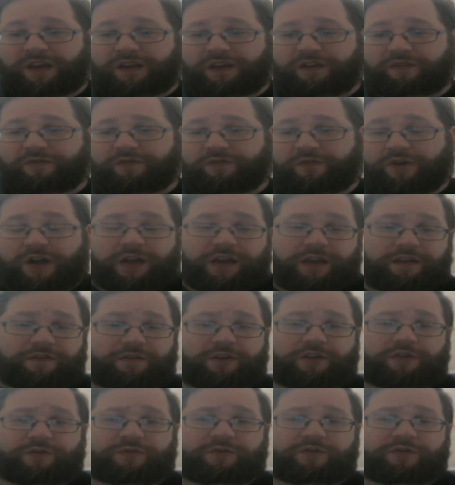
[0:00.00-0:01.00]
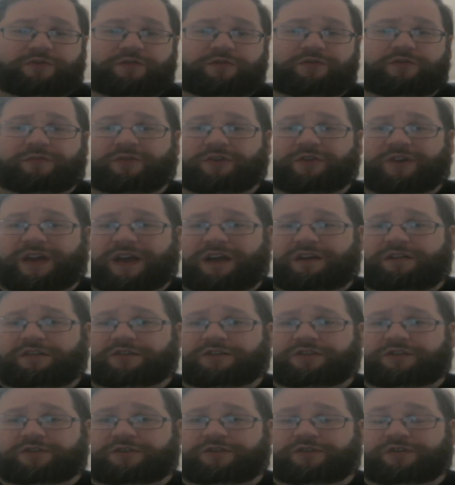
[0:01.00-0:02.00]
variety of other recruitable
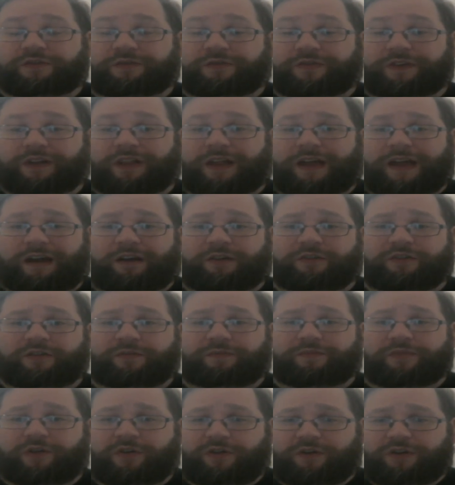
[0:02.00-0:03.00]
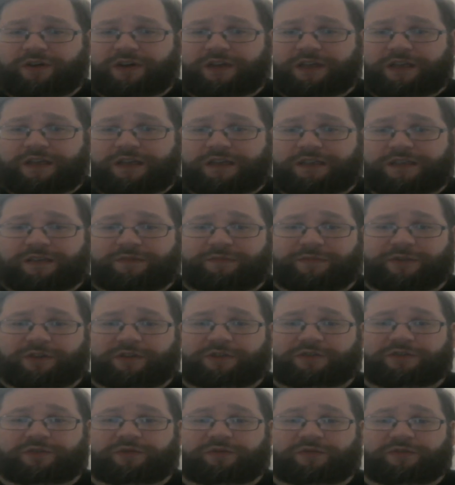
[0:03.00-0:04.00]
characters to fill out your party, similar
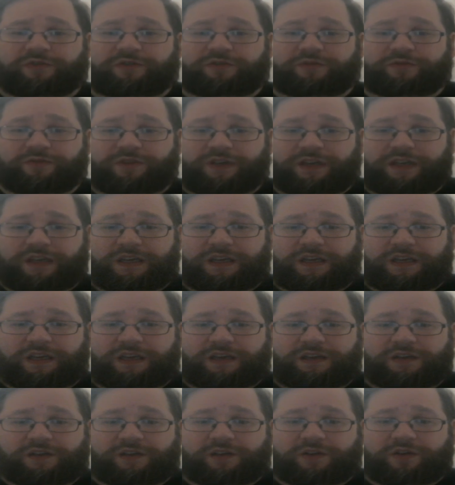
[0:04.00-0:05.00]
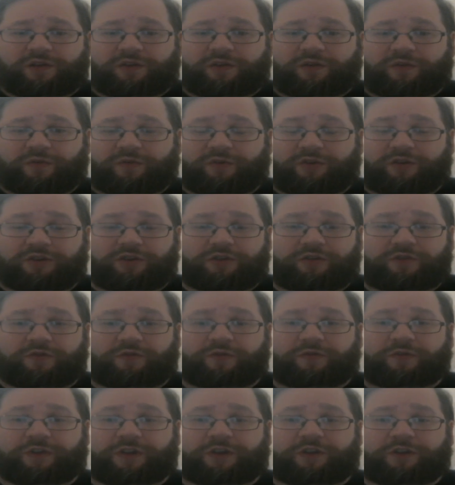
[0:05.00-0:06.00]
to 3, where
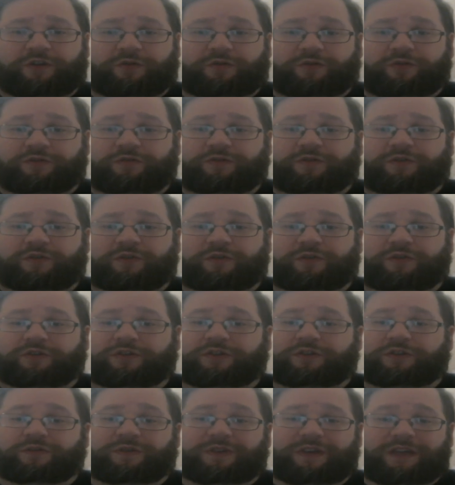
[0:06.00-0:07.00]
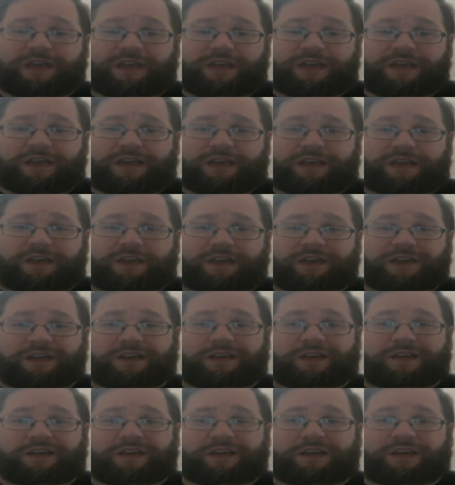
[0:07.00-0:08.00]
you recruit who you need
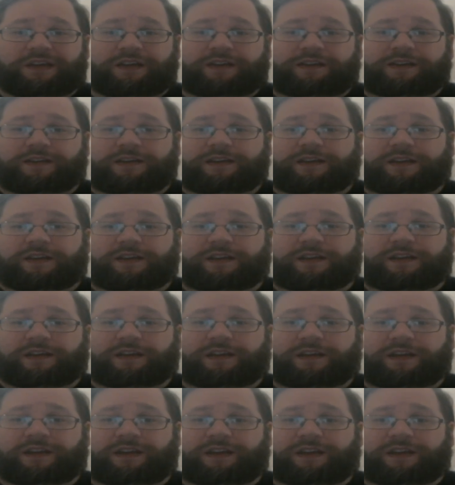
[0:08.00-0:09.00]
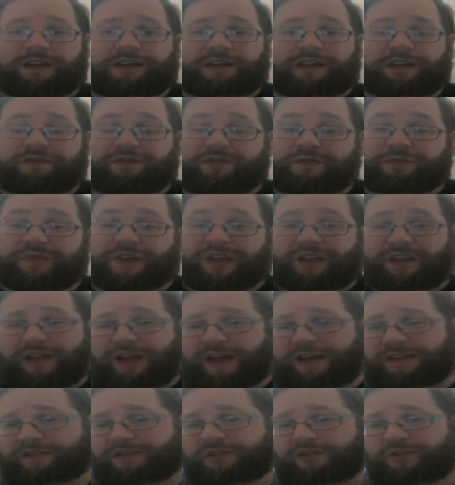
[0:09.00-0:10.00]
and give them the
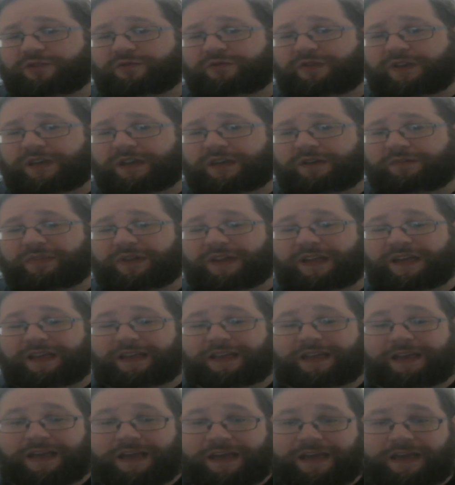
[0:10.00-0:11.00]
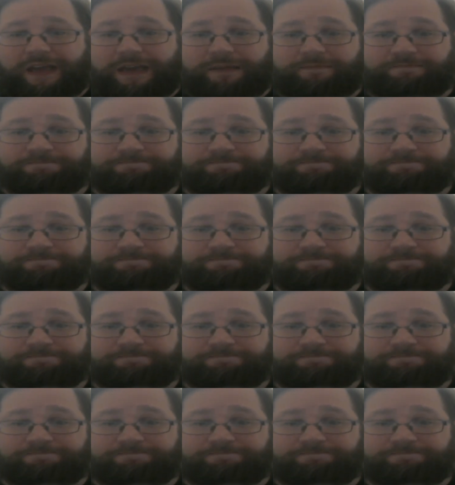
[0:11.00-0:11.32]
classes you need to play the game.